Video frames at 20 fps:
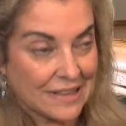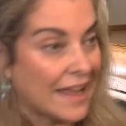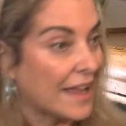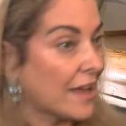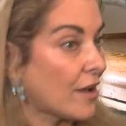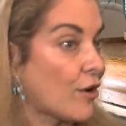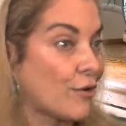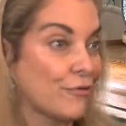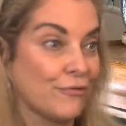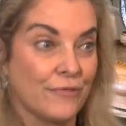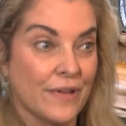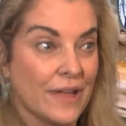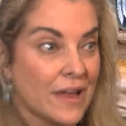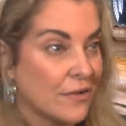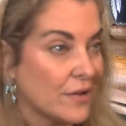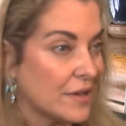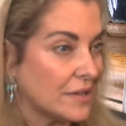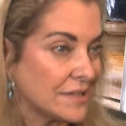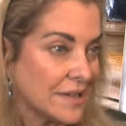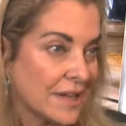like our
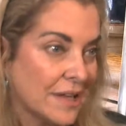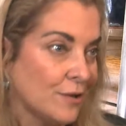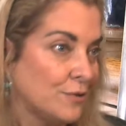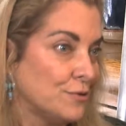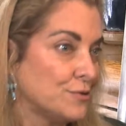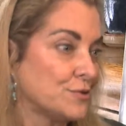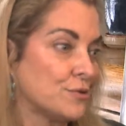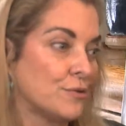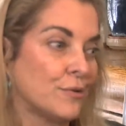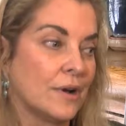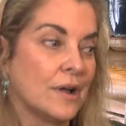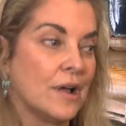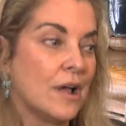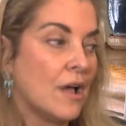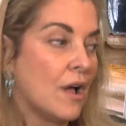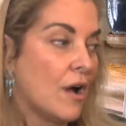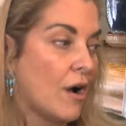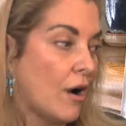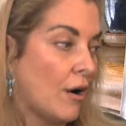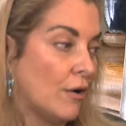fairy tales or
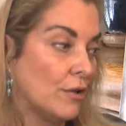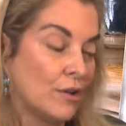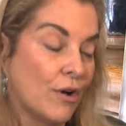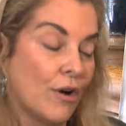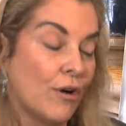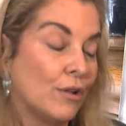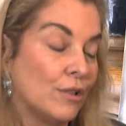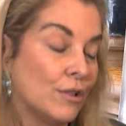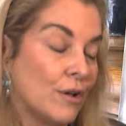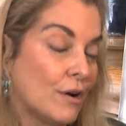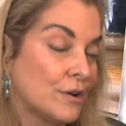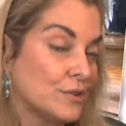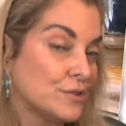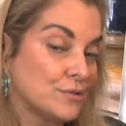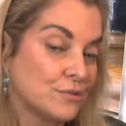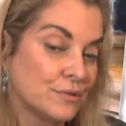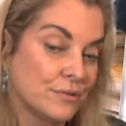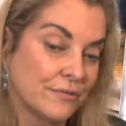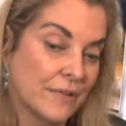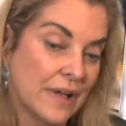all our
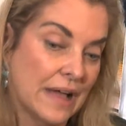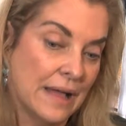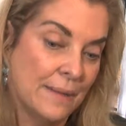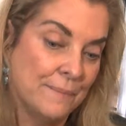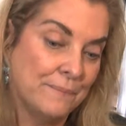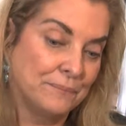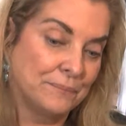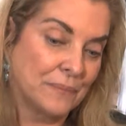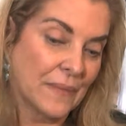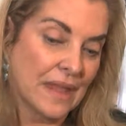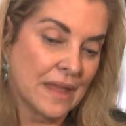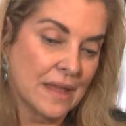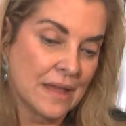sort of